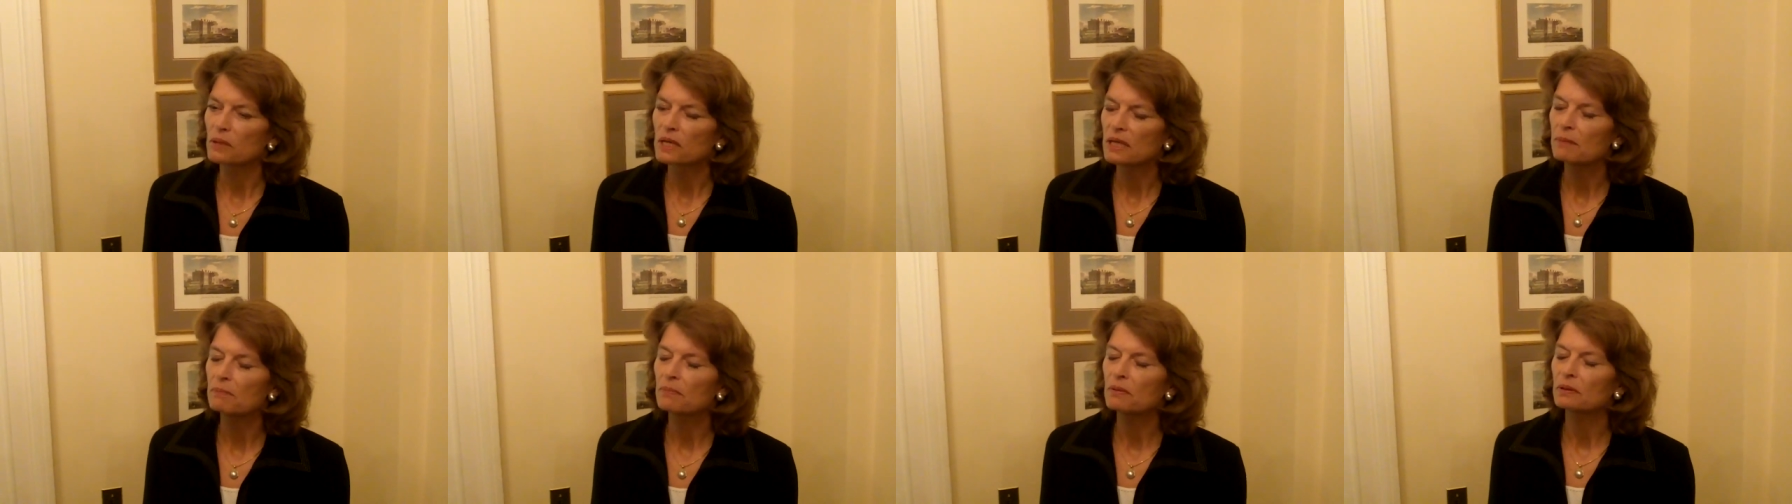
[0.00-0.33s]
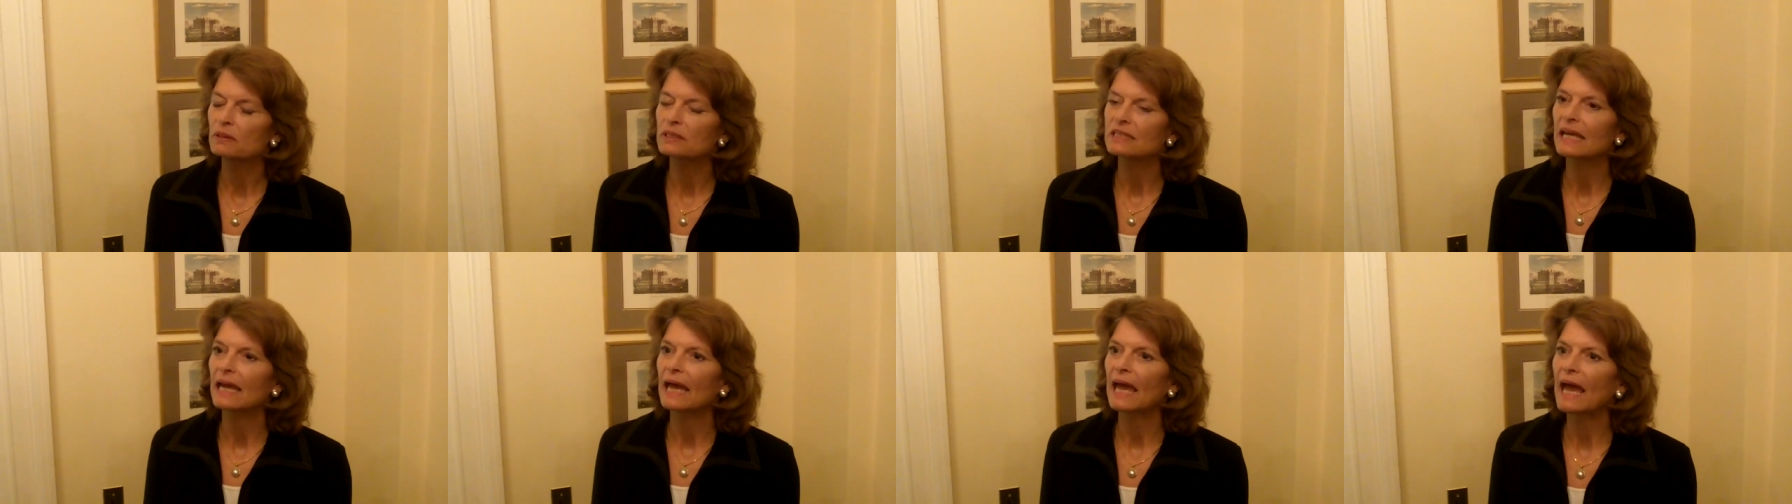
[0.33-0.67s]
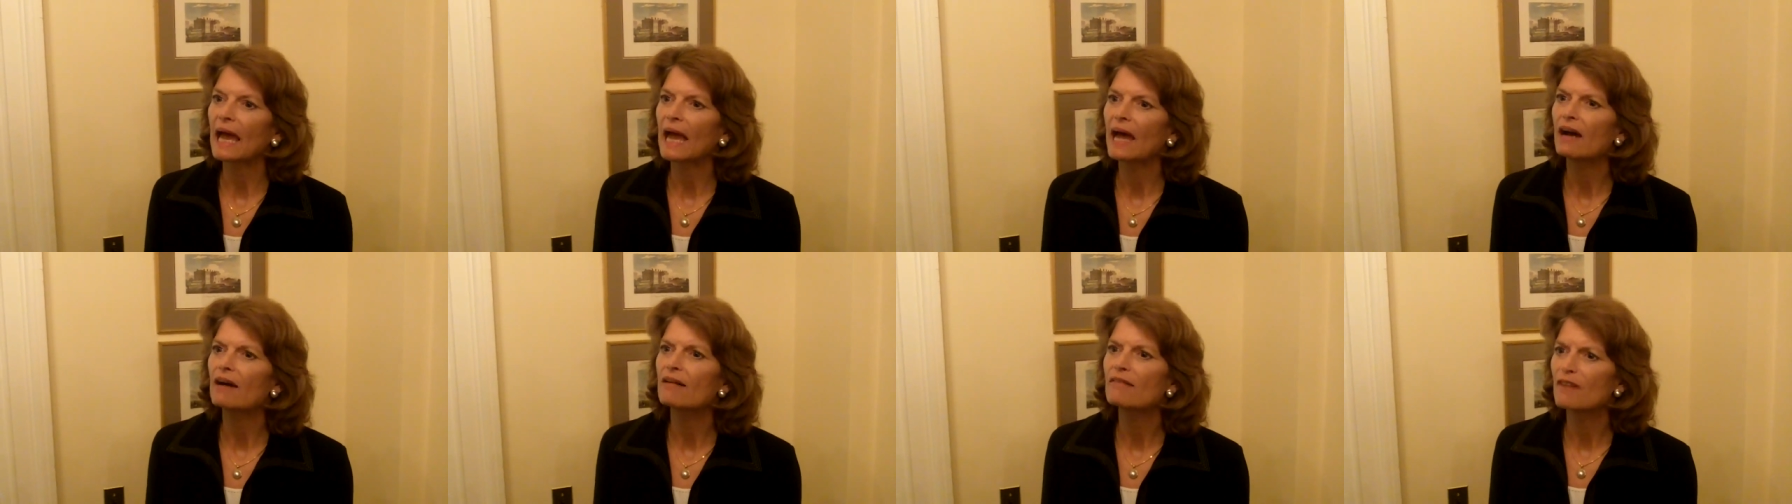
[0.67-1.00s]
people to
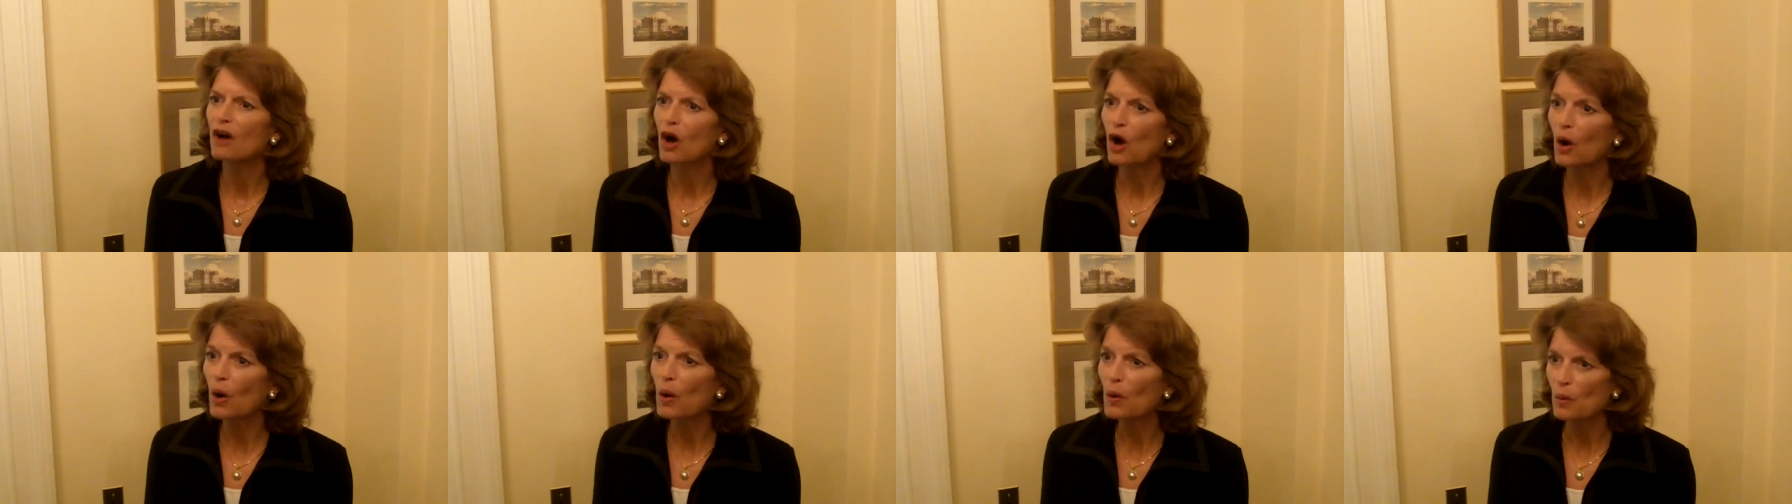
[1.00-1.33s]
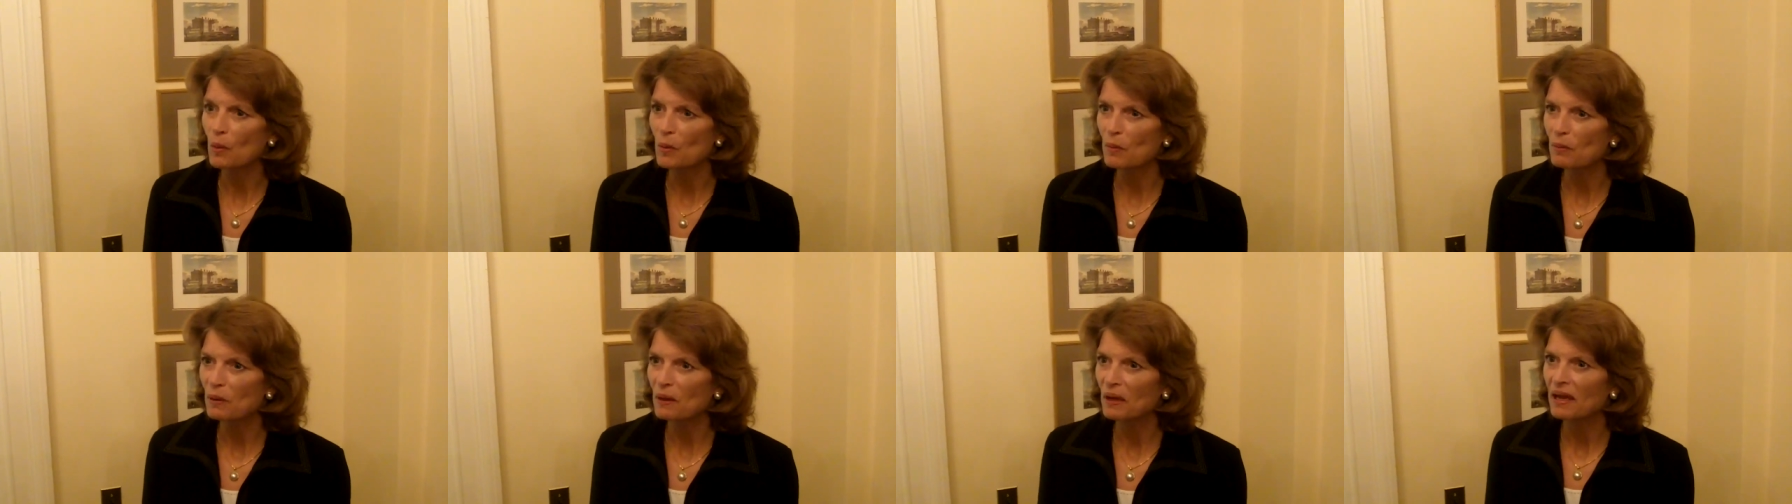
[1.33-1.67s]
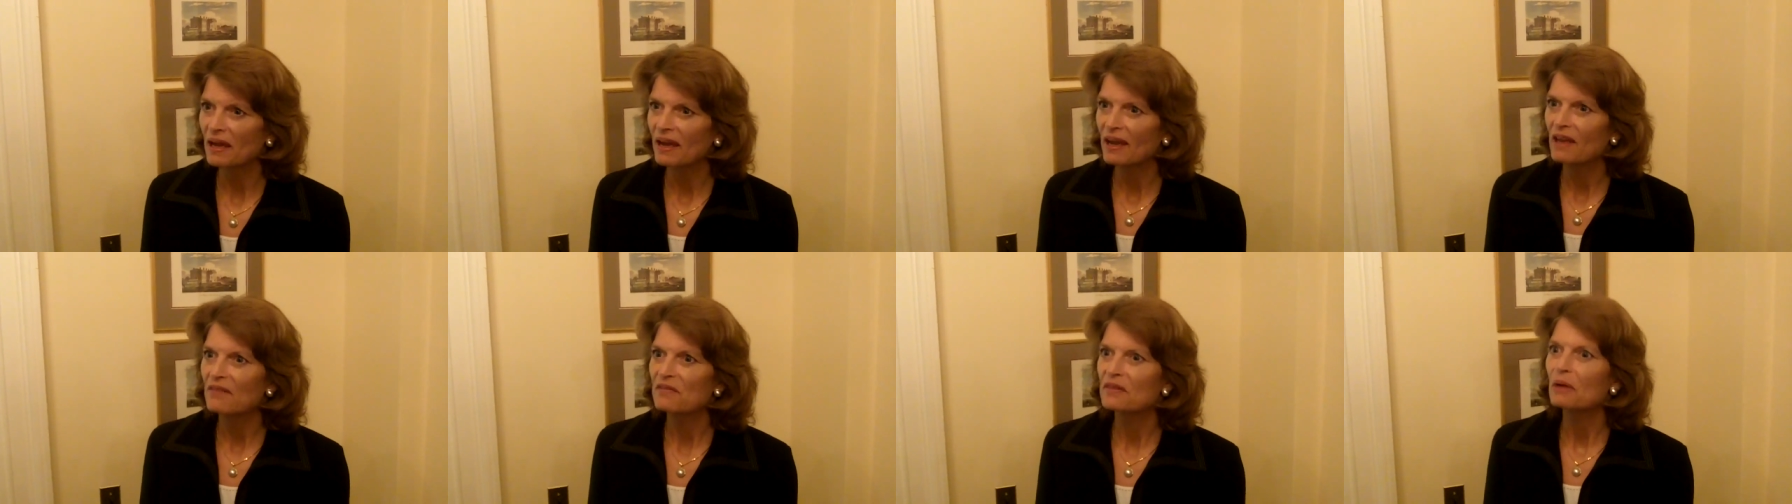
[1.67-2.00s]
have hope
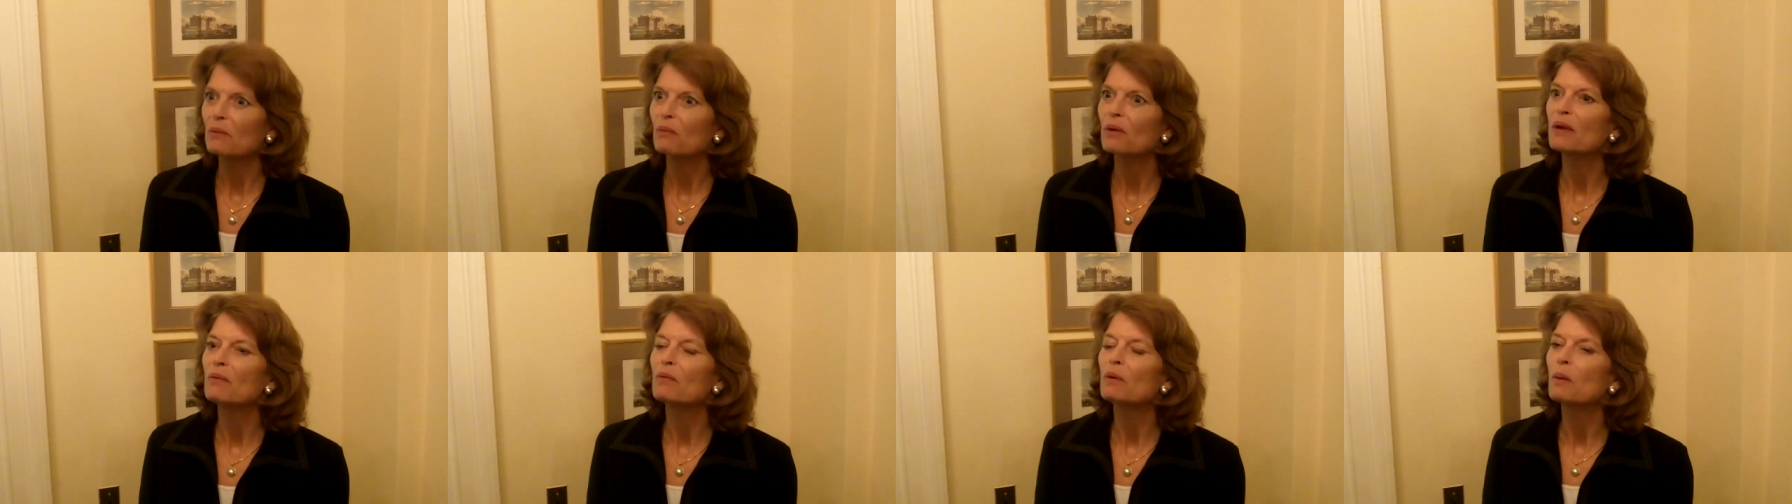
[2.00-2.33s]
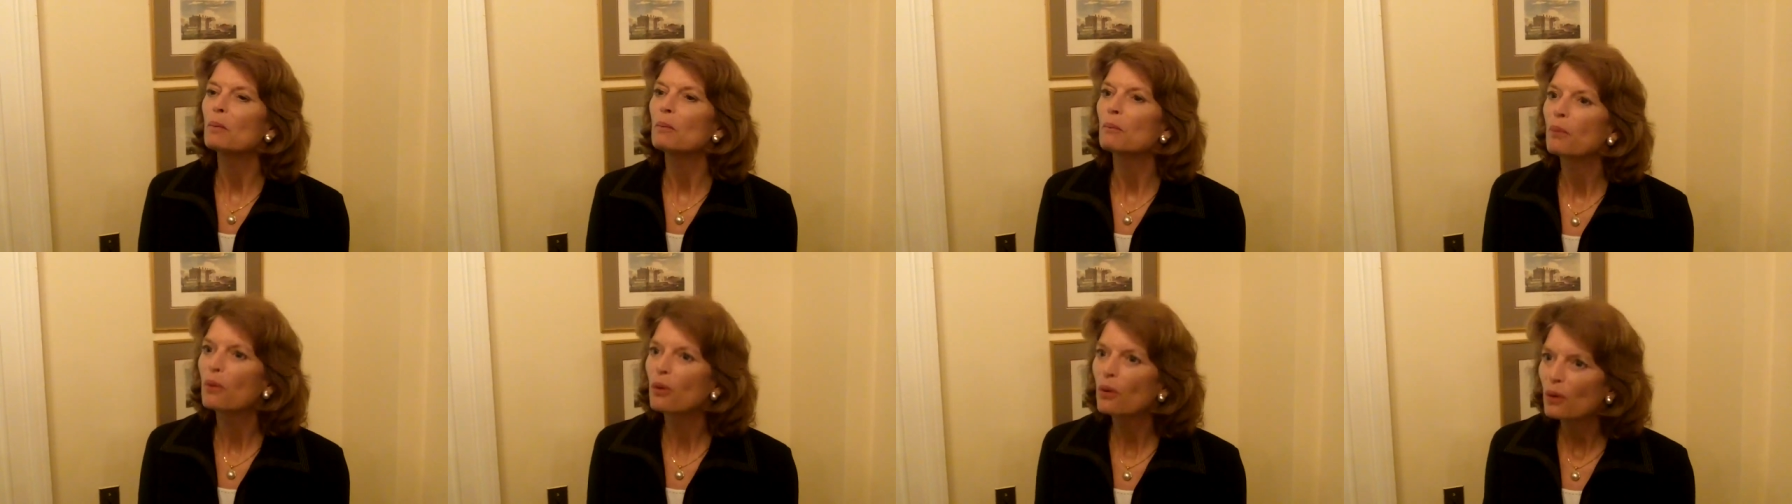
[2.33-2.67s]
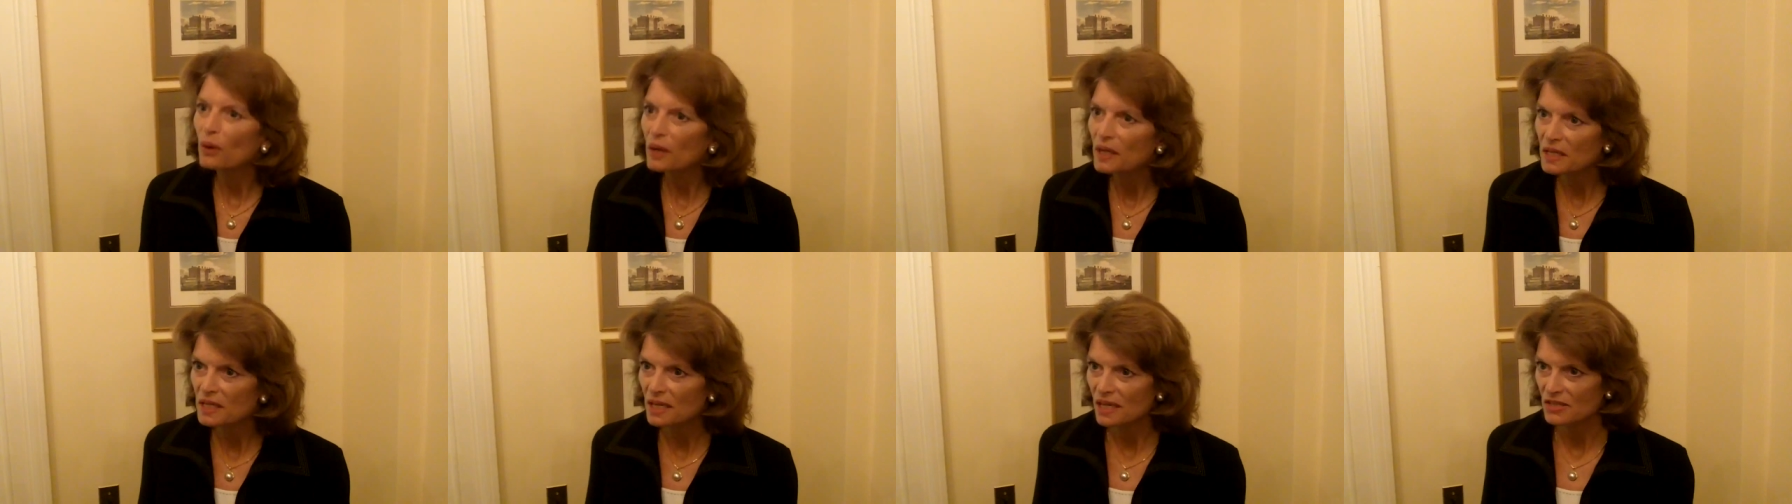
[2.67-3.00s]
that we will
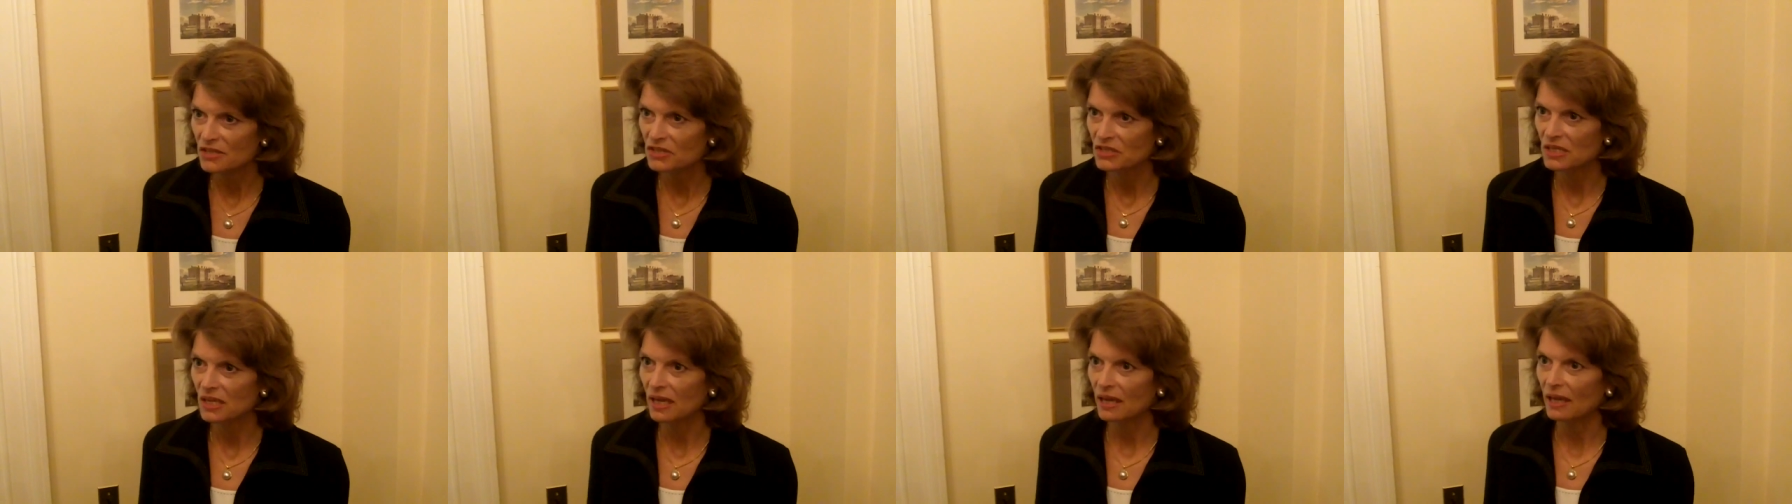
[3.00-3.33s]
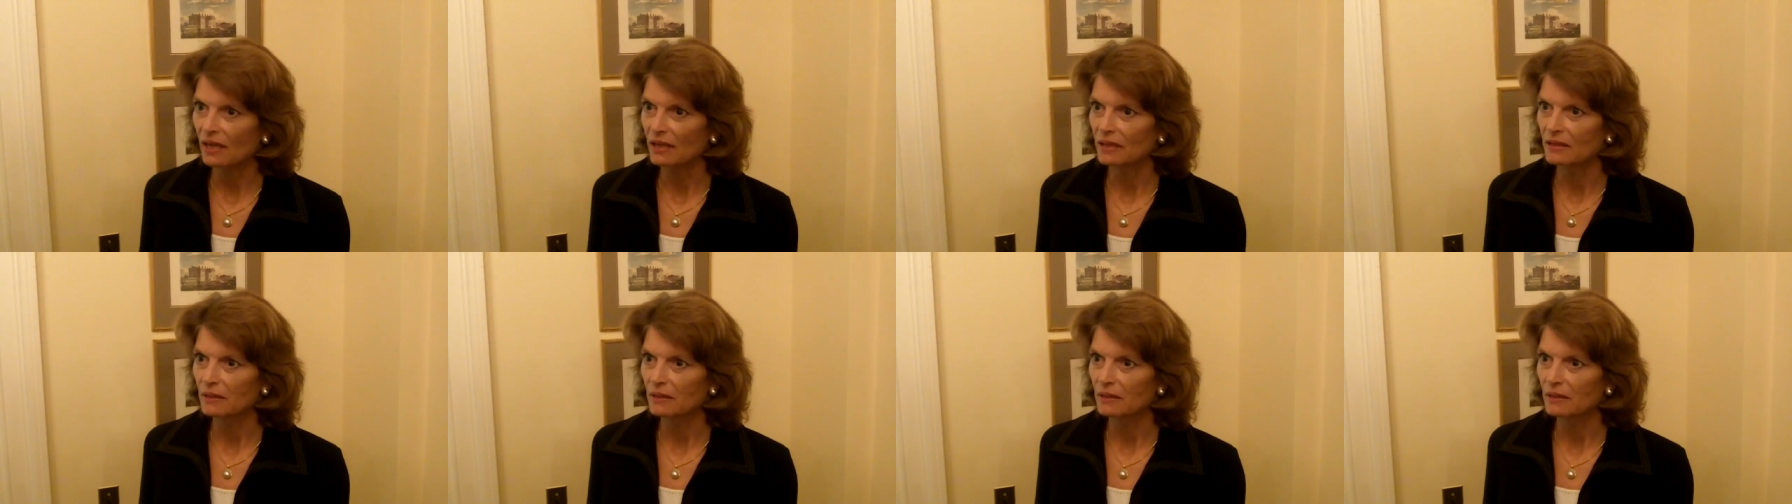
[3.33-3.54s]
put aside